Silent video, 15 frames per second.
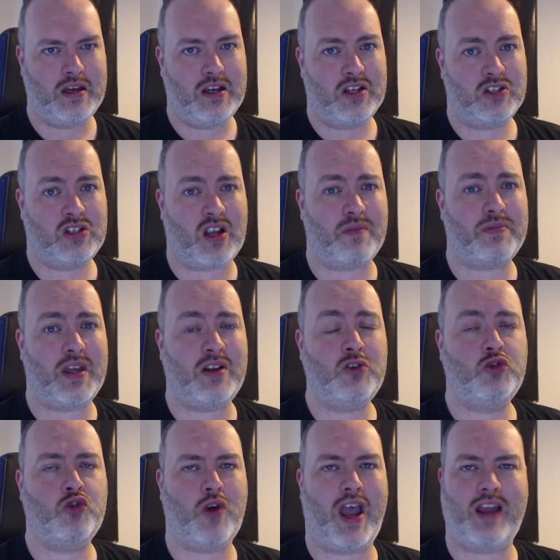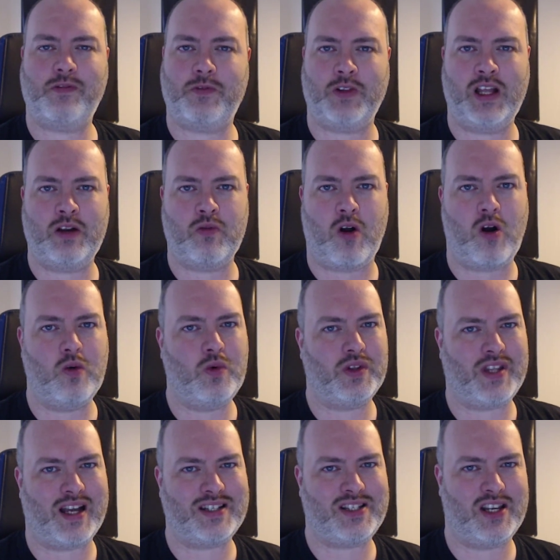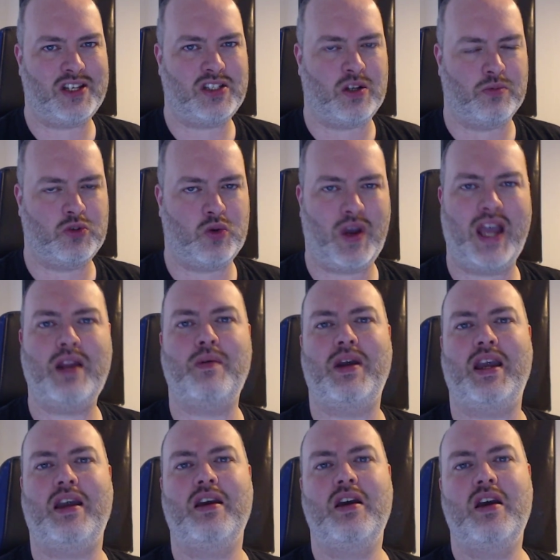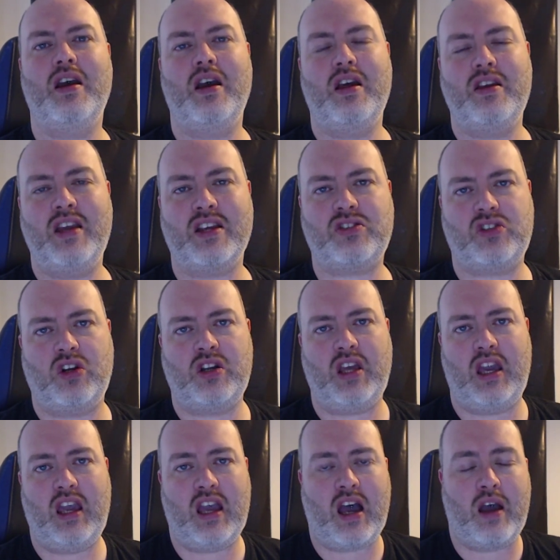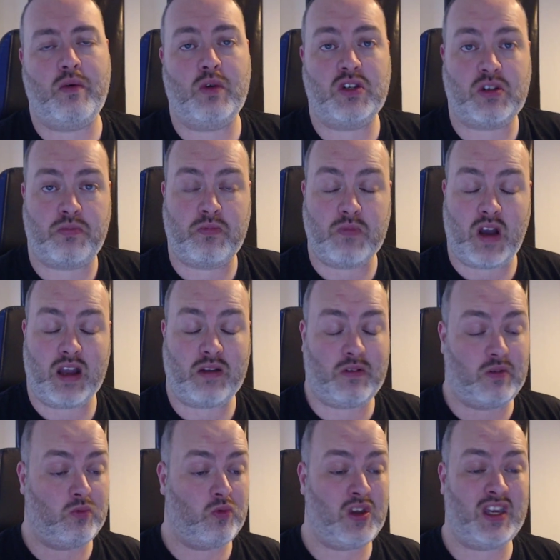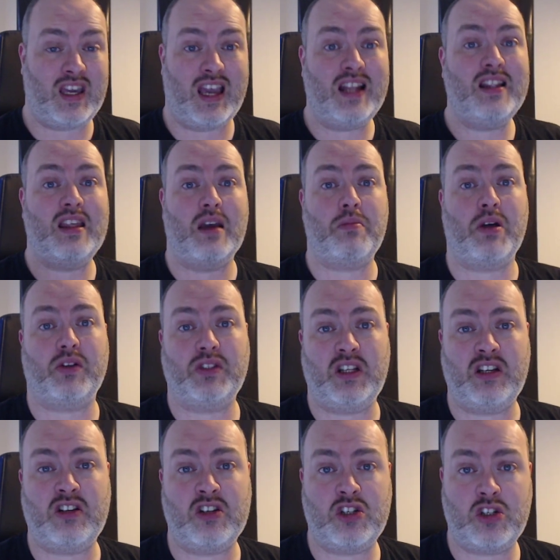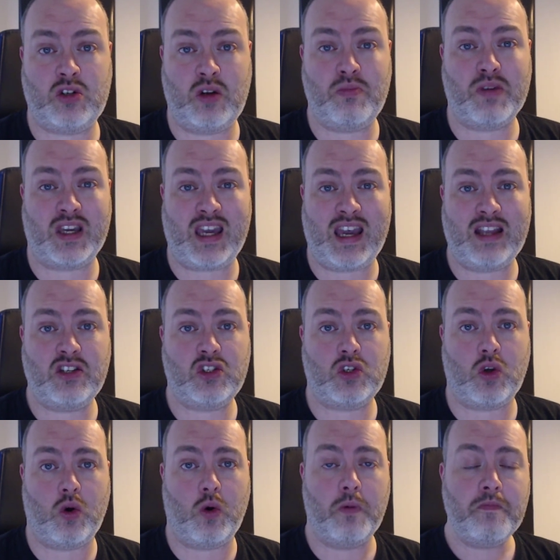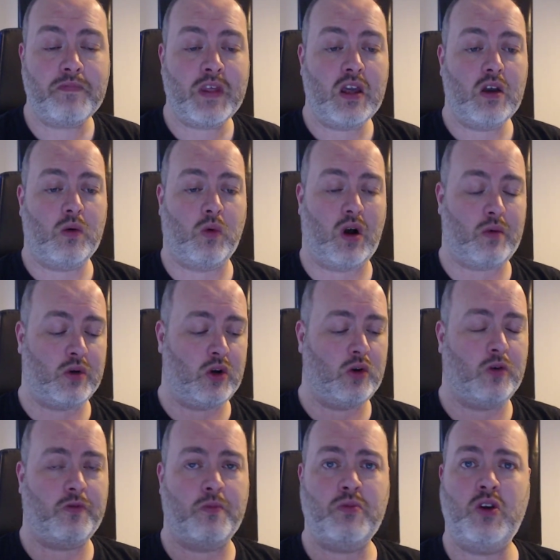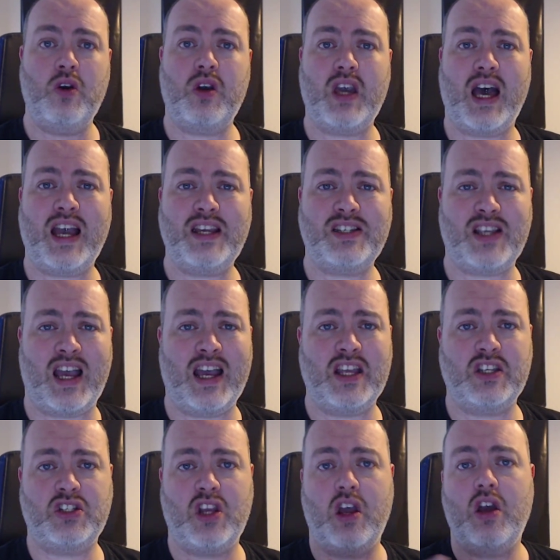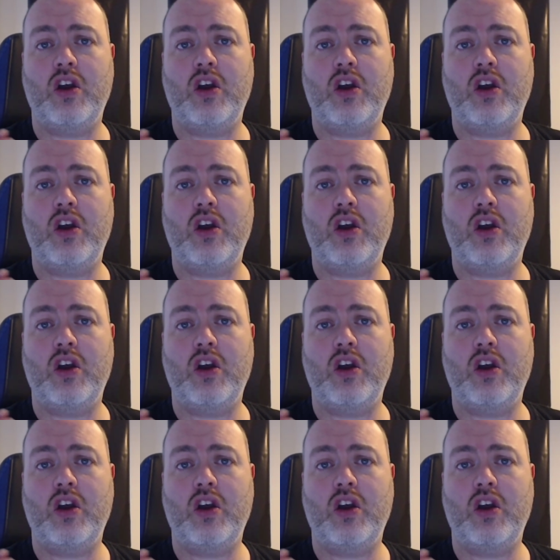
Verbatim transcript: Something dreadfully wrong with that system. So anyway, yesterday I was I regained the ability to stream again. So what I want to know from you guys is